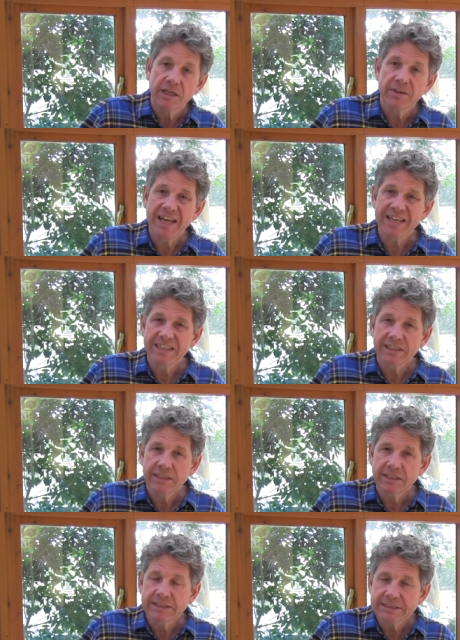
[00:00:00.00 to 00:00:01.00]
And that
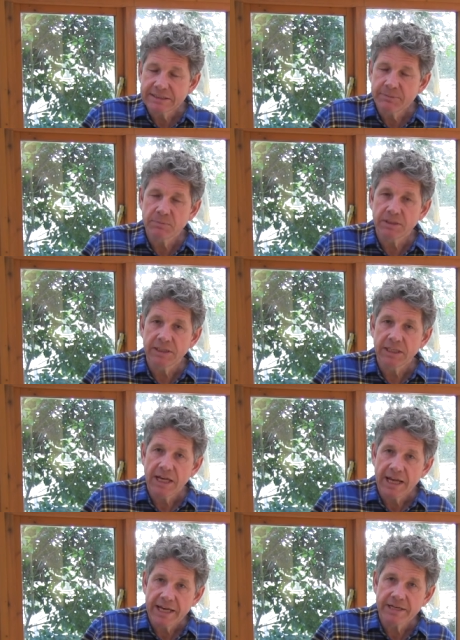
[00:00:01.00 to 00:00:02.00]
is simply
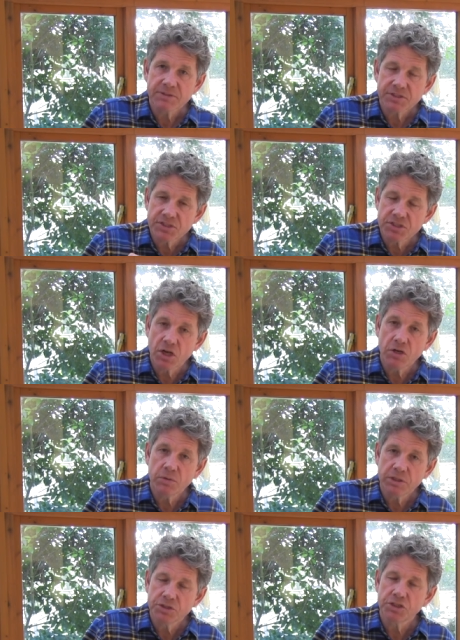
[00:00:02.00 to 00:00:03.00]
how to
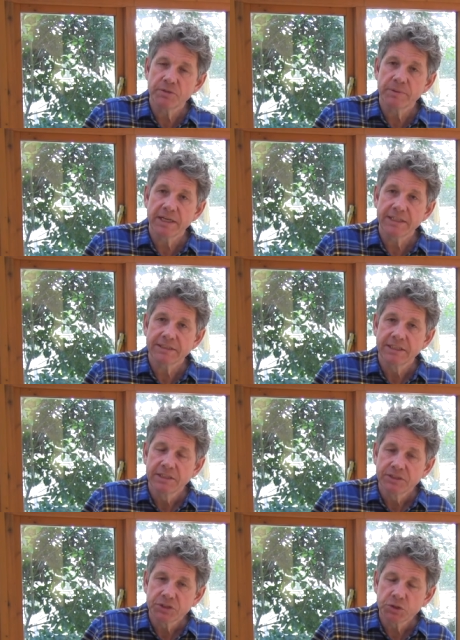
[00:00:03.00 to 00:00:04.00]
sow and germinate
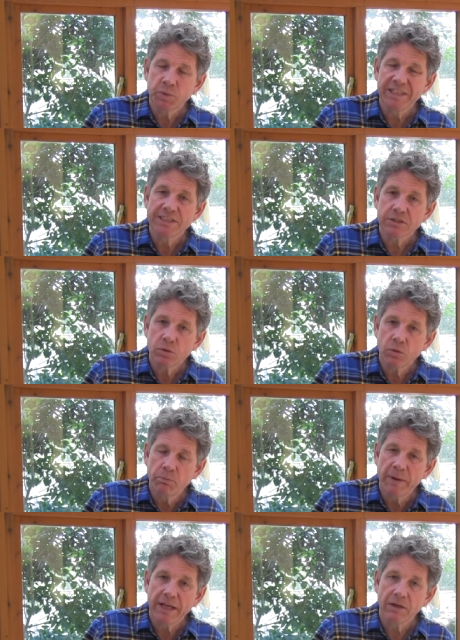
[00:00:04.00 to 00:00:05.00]
sweet or
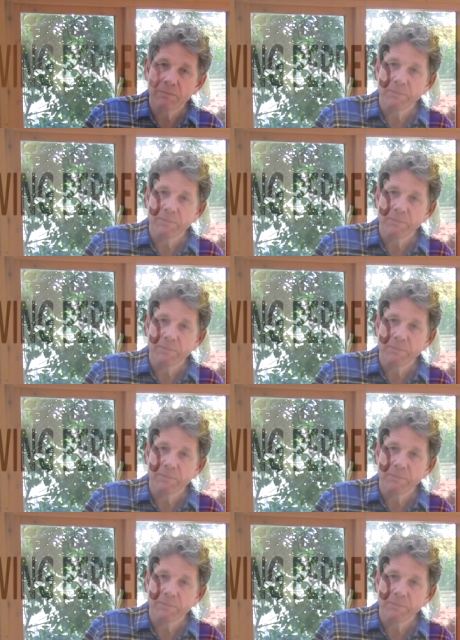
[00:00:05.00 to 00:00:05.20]
bell